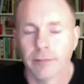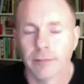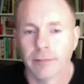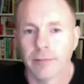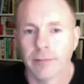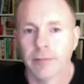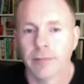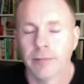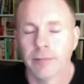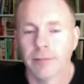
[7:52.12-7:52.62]

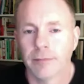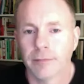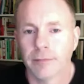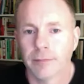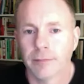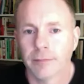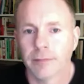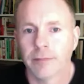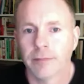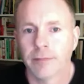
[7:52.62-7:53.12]

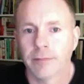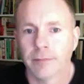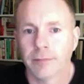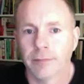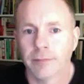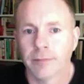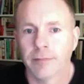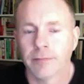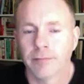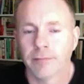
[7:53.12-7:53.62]

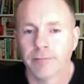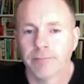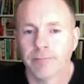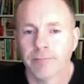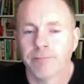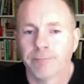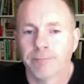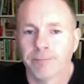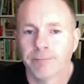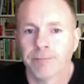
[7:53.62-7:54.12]

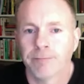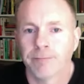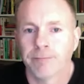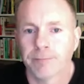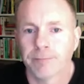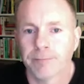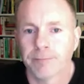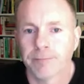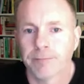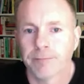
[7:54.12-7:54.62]

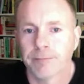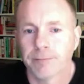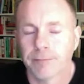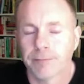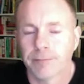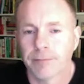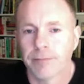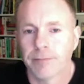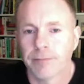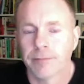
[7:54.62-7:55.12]

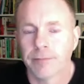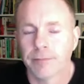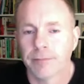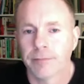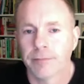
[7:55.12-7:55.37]
(not speaking)